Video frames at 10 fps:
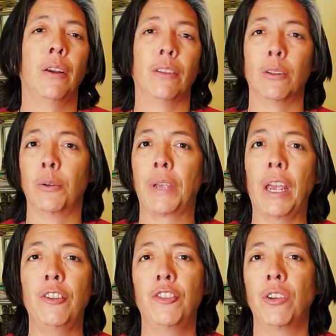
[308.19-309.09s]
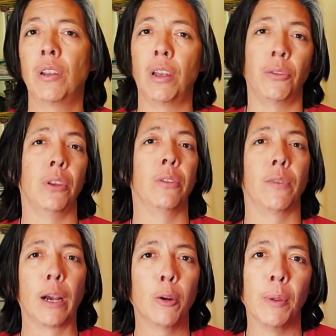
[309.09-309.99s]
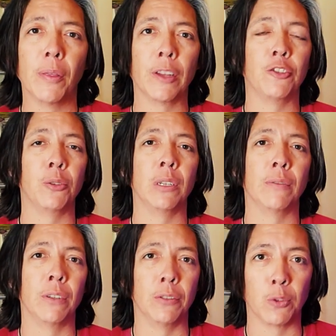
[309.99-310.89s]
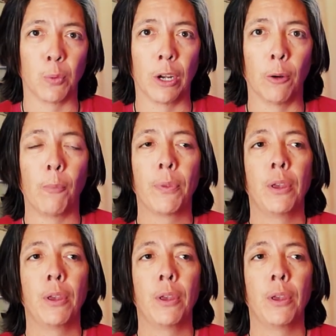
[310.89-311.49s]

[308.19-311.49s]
the location and the environment that you live in as well.